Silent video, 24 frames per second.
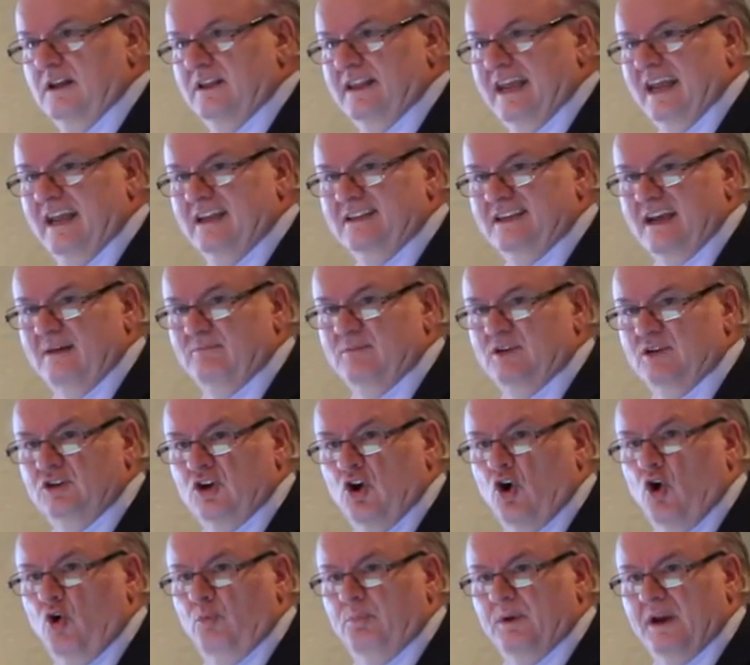They attempted
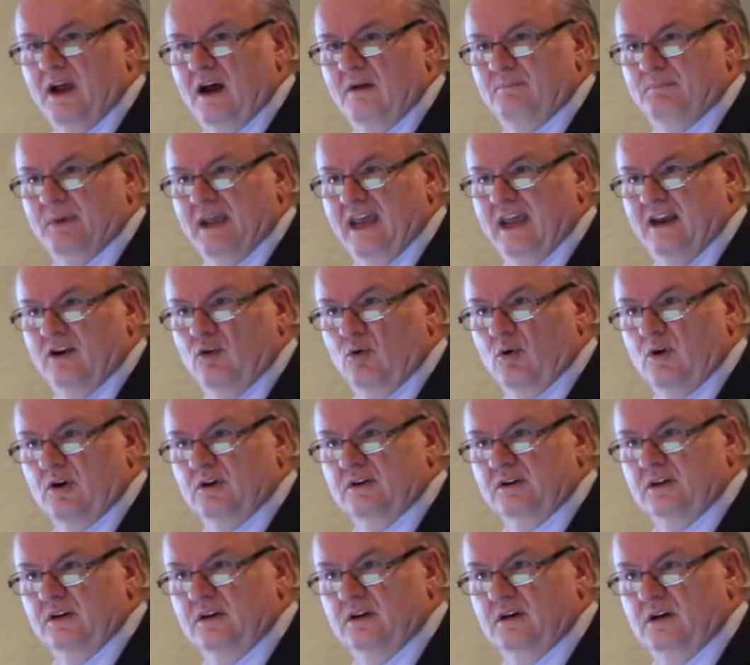to open up and
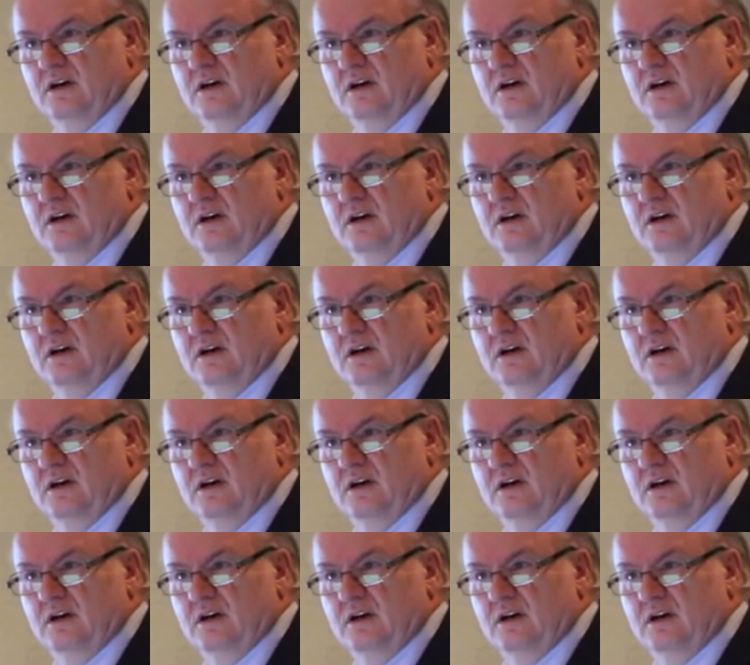or